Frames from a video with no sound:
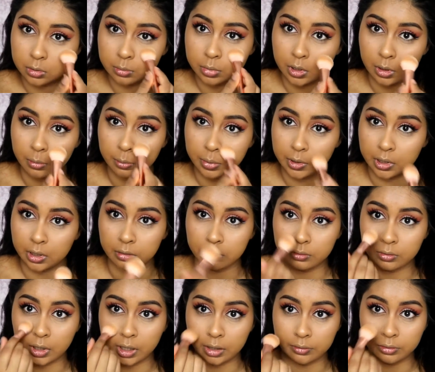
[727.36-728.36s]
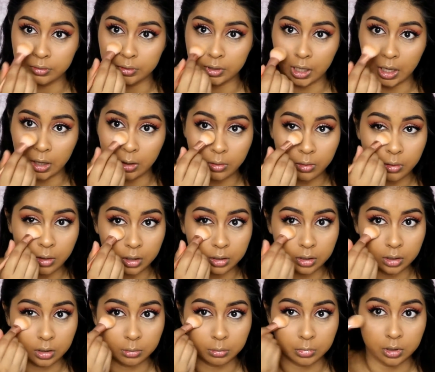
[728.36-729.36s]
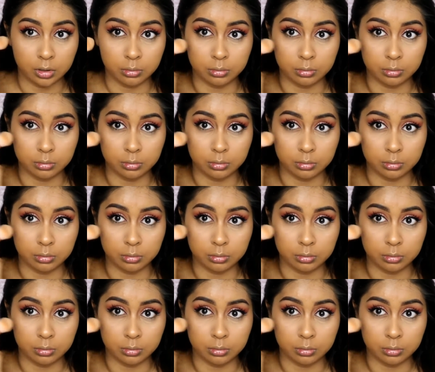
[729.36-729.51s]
to put a bit right for now, and then I'm going to